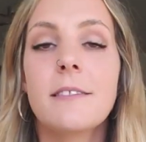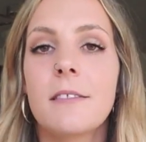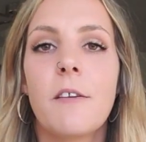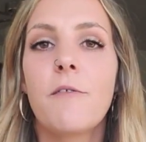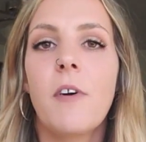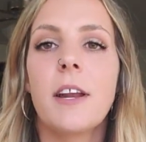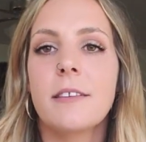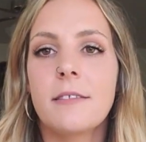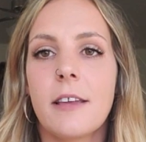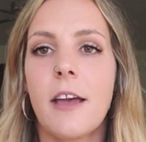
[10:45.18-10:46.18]
the
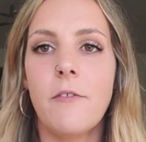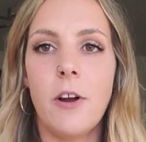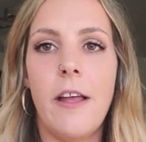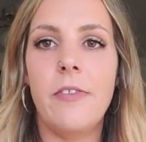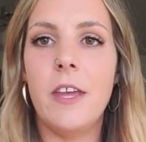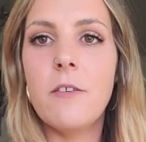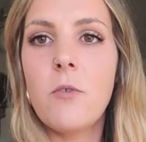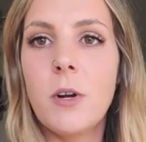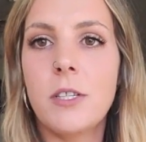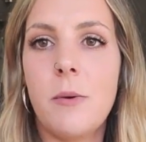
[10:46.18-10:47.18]
funnest thing ever. And then of
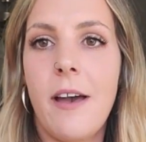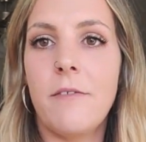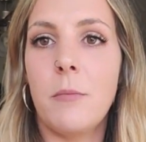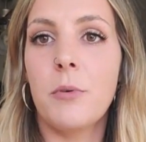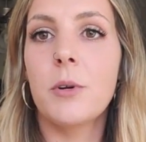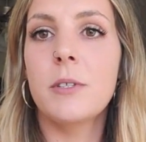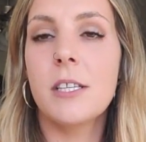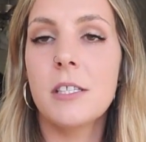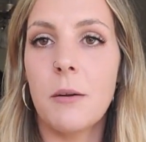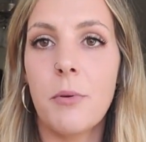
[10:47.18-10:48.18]
course you have the
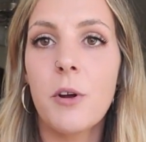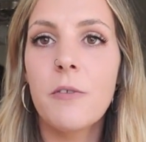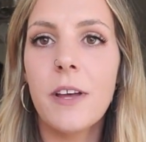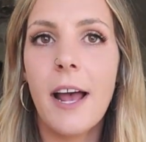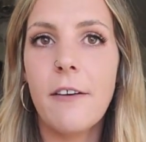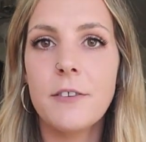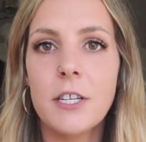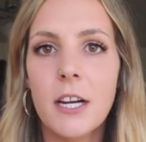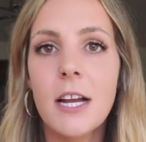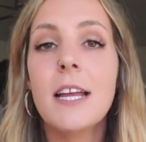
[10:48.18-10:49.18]
bruises to prove it
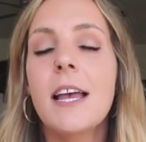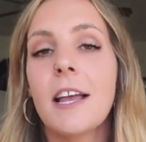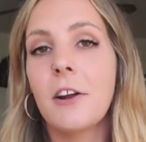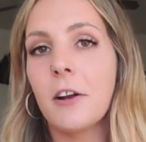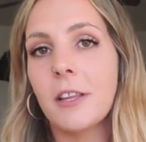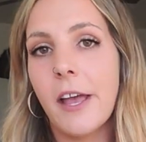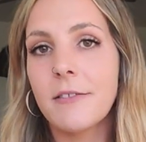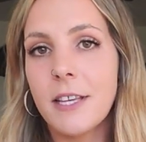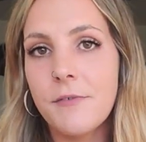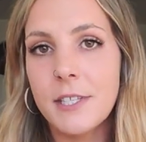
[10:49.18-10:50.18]
after. Currently have
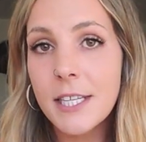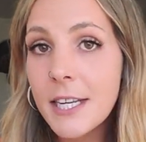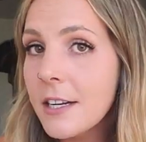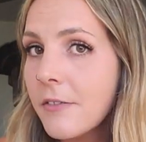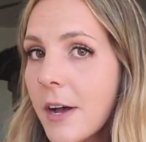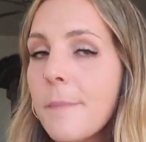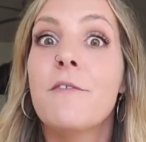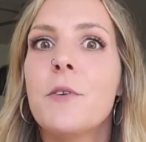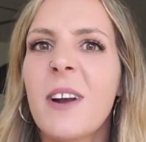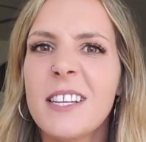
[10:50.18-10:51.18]
17 of them. If
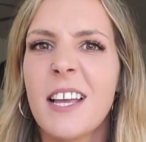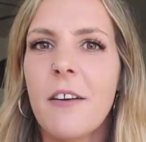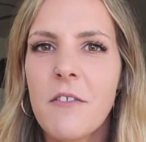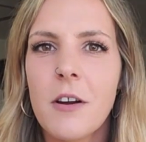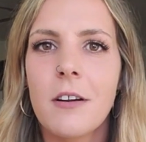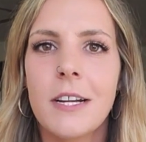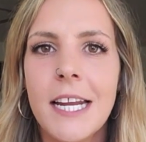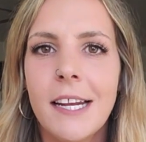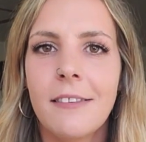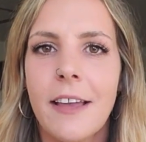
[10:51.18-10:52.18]
you guys ever
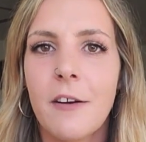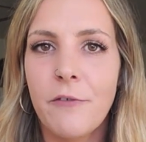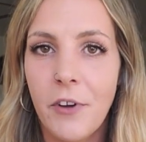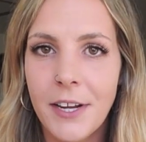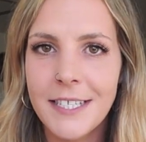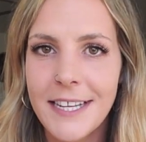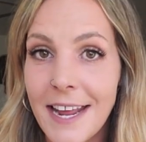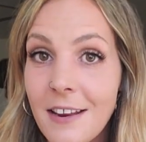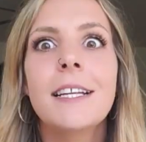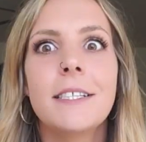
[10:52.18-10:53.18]
need like a fun
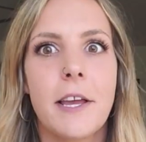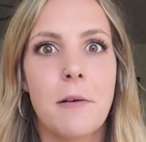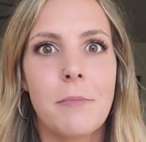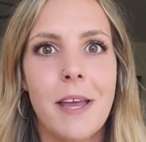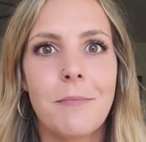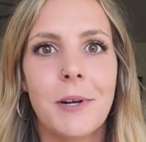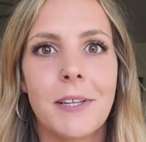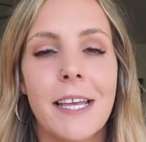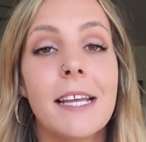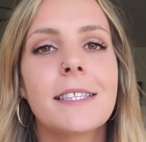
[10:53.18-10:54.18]
date, take them
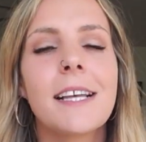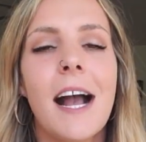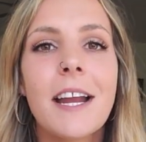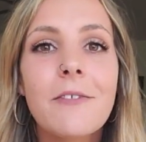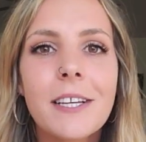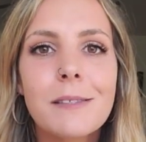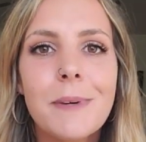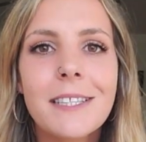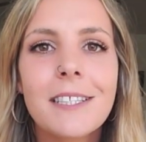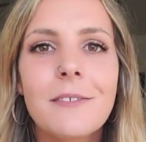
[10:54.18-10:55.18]
paintballing. It's kind of
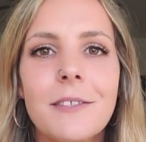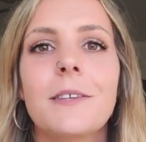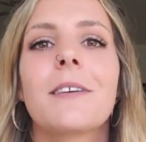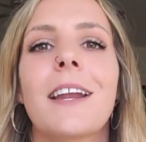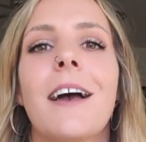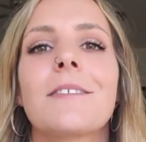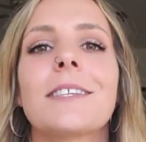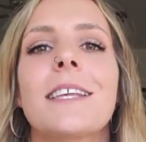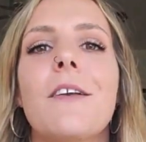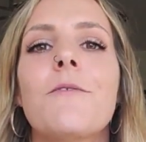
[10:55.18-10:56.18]
expensive, so you're gonna have to
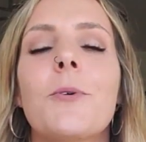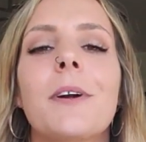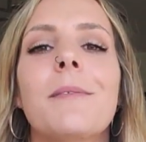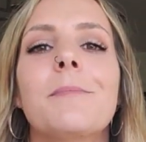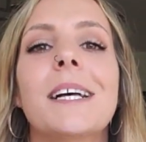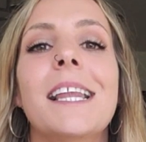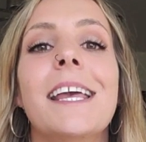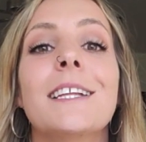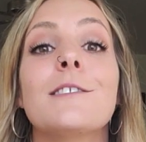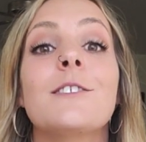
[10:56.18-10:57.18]
save for it, but
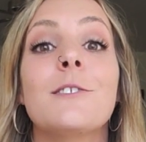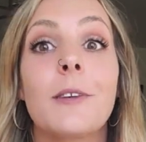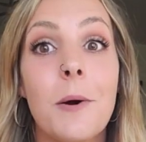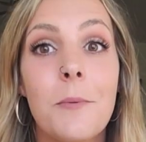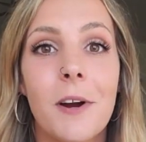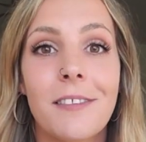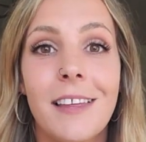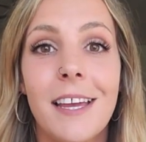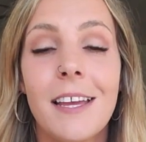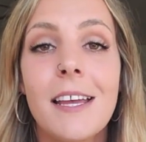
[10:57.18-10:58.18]
it's so worth
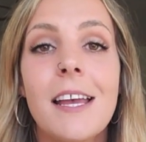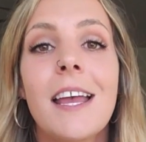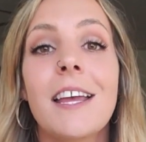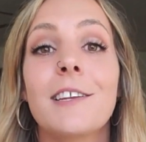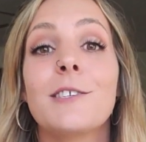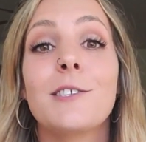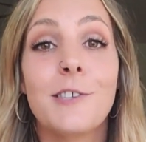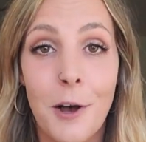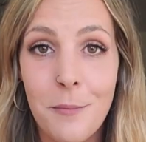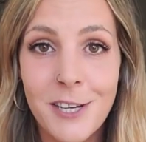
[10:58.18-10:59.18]
it. It is
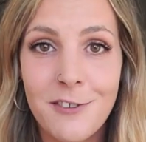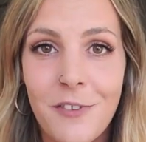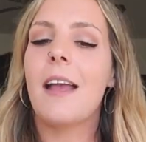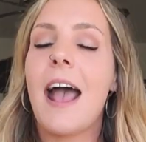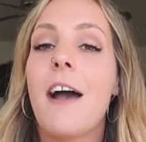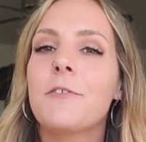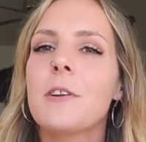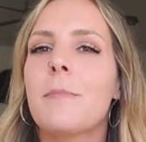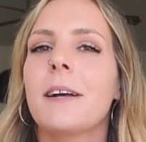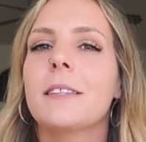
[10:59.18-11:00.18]
so much fun. After
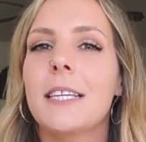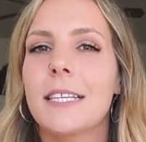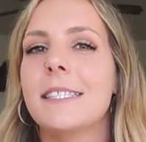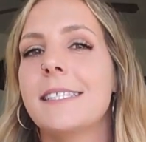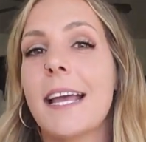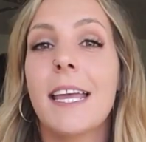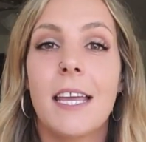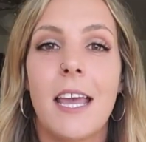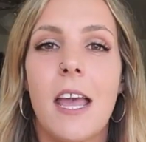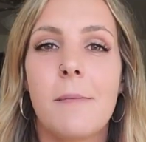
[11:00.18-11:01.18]
about the second
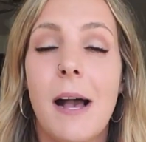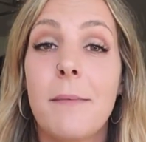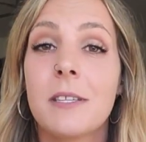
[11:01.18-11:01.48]
game, I'm